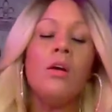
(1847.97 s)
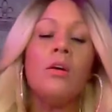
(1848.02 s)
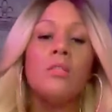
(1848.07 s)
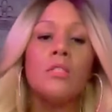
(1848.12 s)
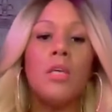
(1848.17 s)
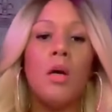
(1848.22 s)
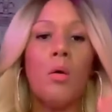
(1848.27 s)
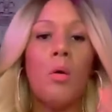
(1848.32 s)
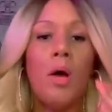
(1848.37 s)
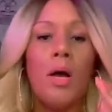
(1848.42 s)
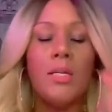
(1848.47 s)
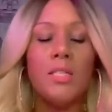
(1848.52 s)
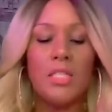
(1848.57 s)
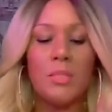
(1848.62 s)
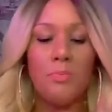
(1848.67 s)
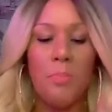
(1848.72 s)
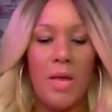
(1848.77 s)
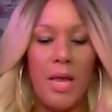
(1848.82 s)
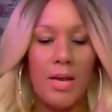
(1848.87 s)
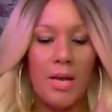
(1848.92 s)
So
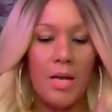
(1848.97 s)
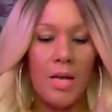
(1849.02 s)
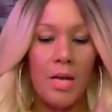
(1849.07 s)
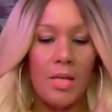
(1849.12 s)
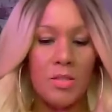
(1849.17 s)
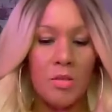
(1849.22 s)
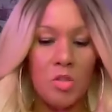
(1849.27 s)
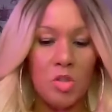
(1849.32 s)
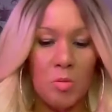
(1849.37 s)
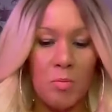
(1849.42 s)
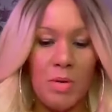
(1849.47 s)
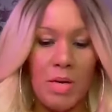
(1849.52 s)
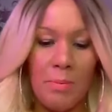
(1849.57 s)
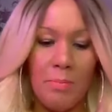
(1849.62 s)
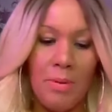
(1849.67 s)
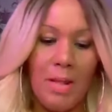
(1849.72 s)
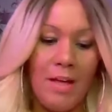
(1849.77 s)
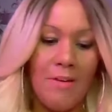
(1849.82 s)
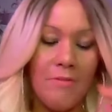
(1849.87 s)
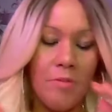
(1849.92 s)
just pick a social media
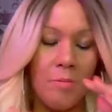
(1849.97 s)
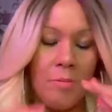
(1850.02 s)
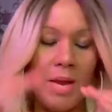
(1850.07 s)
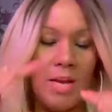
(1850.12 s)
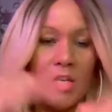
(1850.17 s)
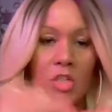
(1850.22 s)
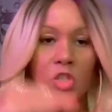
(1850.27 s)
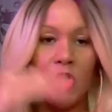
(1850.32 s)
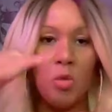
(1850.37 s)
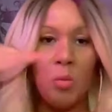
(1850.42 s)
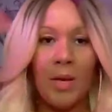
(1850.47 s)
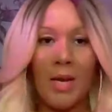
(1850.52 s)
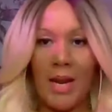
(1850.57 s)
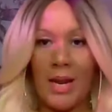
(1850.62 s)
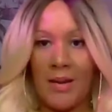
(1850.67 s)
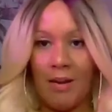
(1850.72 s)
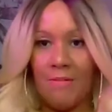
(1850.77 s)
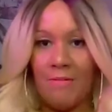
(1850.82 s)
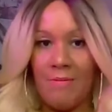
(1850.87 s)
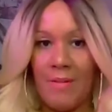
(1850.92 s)
platform and do it
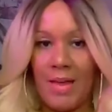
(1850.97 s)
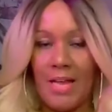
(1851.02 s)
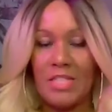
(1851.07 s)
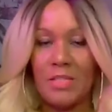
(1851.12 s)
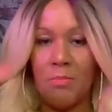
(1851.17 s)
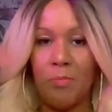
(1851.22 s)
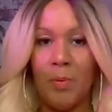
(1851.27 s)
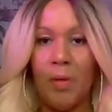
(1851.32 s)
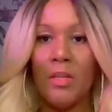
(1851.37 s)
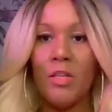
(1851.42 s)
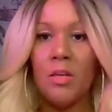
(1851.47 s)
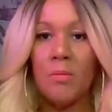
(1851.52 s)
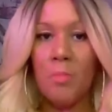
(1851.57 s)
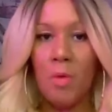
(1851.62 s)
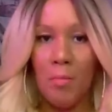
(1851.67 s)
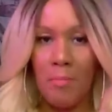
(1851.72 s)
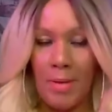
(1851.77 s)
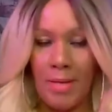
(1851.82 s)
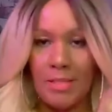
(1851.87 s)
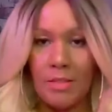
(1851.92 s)
in advance. Build the
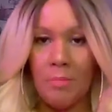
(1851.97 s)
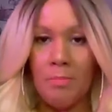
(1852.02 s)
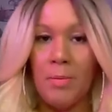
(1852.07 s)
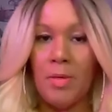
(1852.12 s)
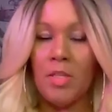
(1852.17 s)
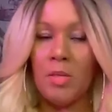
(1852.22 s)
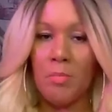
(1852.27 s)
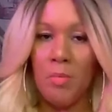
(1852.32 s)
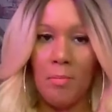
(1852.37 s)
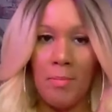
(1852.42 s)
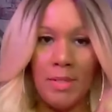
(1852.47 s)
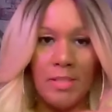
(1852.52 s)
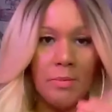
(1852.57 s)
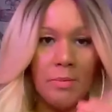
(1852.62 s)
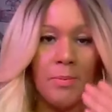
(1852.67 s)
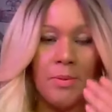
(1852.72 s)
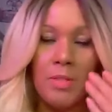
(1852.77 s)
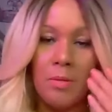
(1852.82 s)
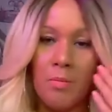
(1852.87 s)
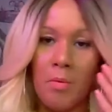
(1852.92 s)
momentum, build the momentum,
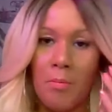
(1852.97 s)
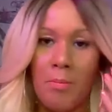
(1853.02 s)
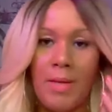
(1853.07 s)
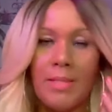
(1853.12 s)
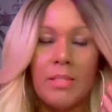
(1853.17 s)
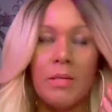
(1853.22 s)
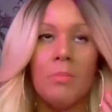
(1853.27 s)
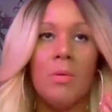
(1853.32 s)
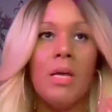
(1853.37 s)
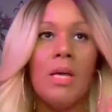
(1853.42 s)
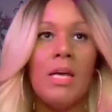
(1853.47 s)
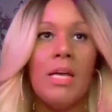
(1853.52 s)
build the momentum.